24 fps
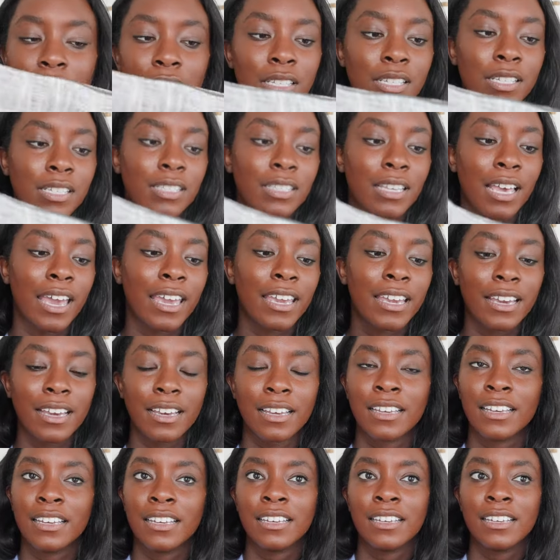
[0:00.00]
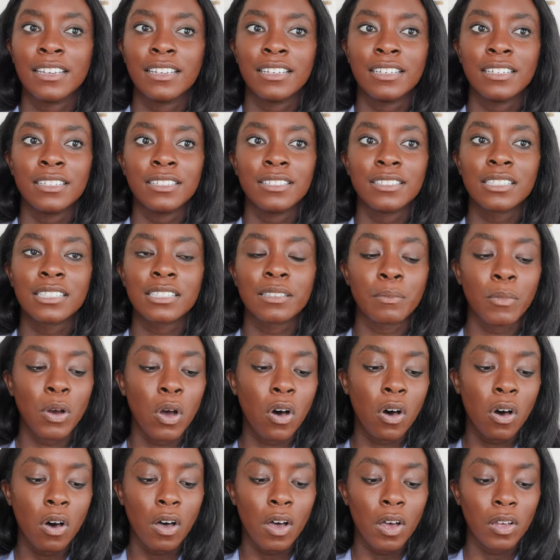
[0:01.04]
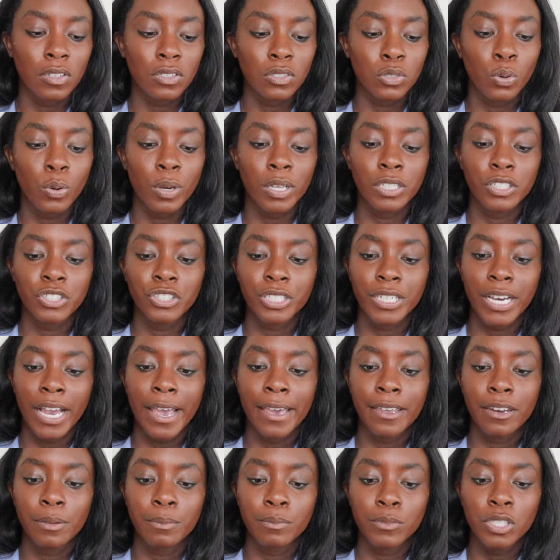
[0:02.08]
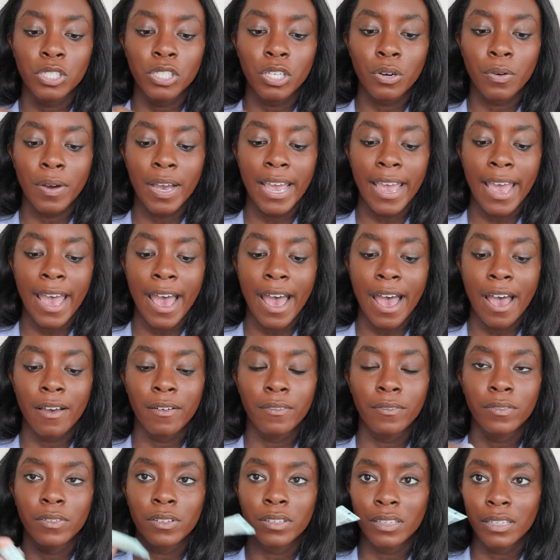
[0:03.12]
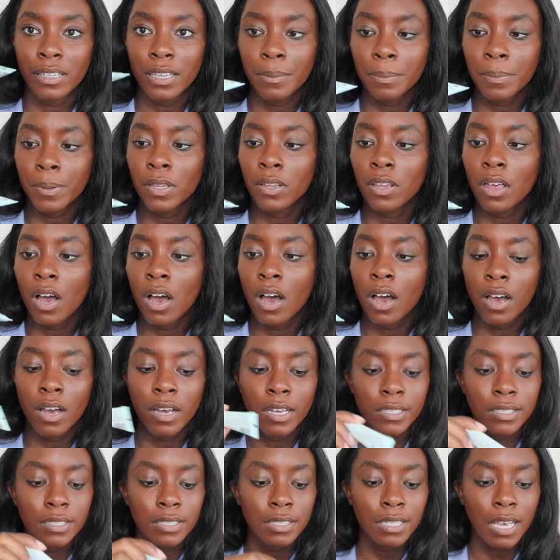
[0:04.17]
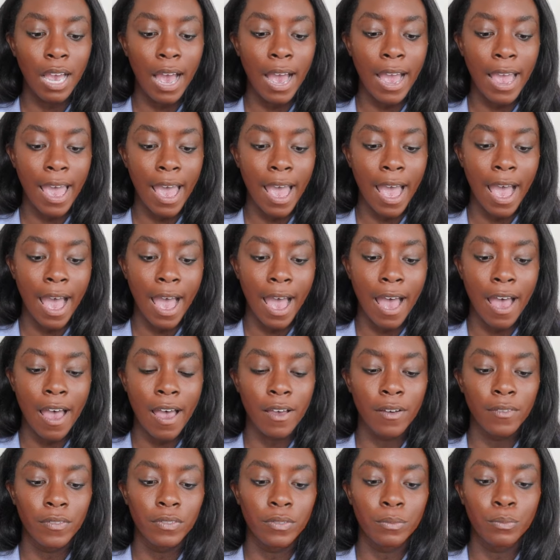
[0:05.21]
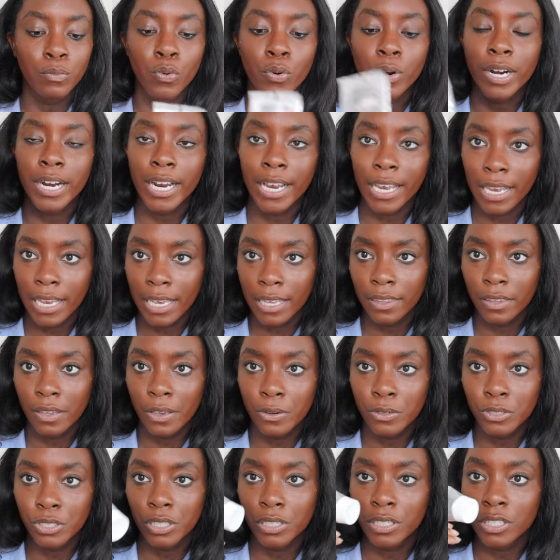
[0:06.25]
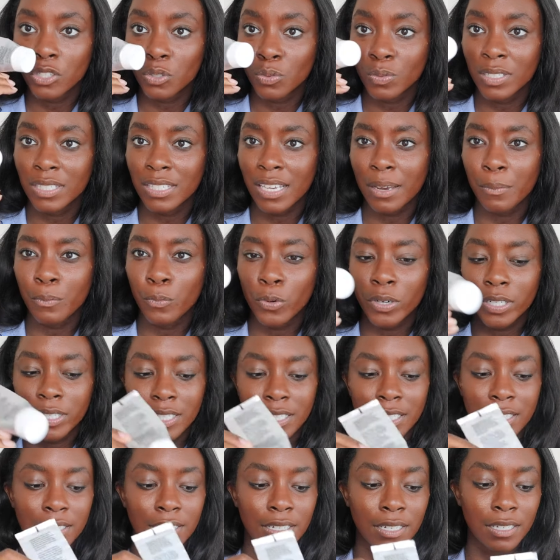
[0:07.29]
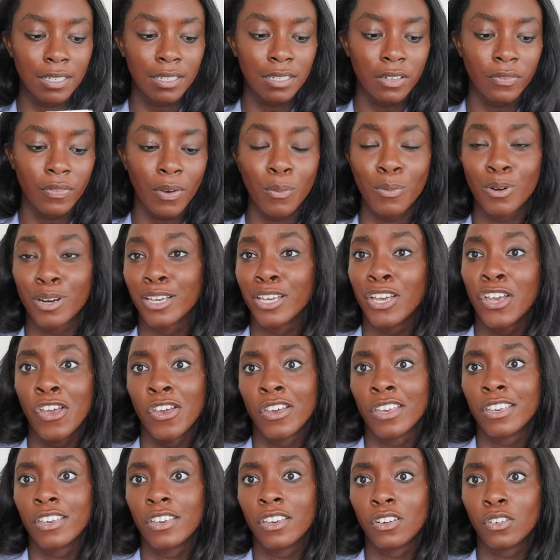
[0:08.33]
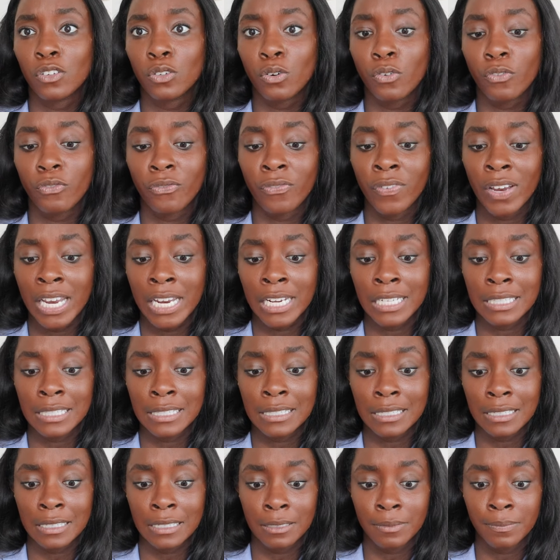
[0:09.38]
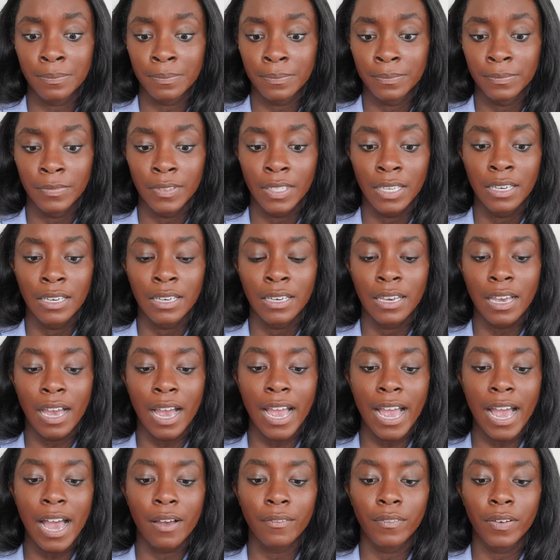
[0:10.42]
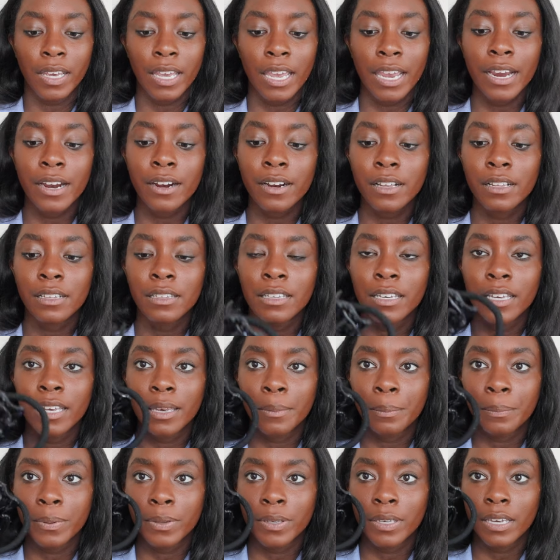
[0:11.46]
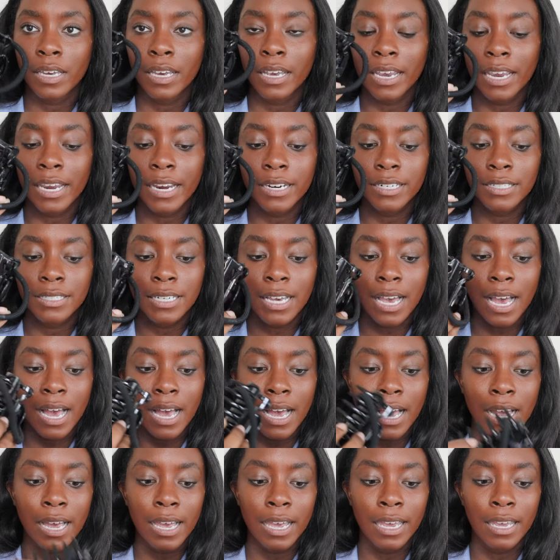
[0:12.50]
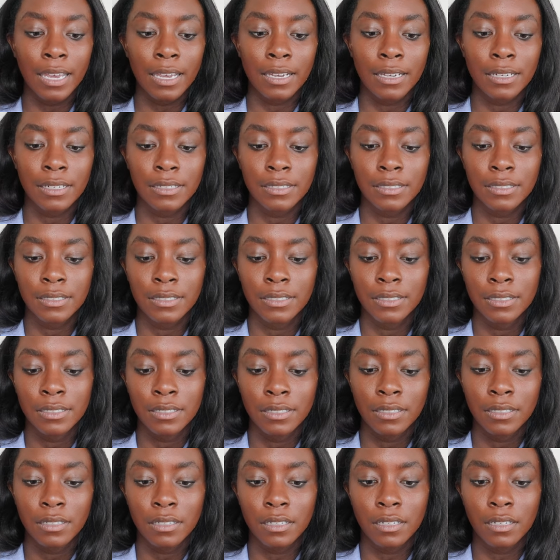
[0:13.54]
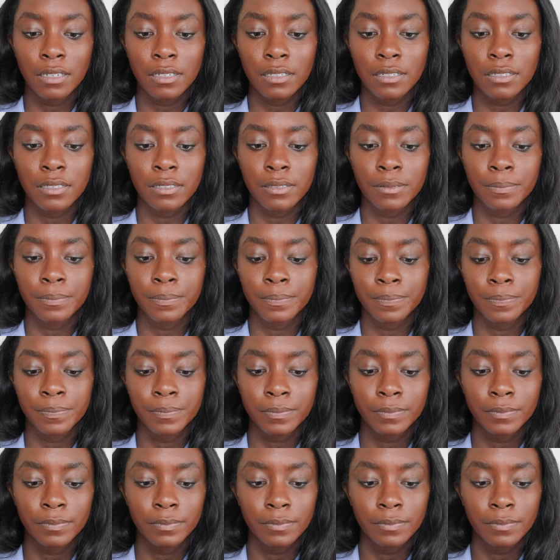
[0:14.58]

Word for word: This is like small toiletry items. So I have lip gloss, I have more hand lotion. This one's like more scented if I wanna get a little fancy. I have a hair clip, a hair tie, um,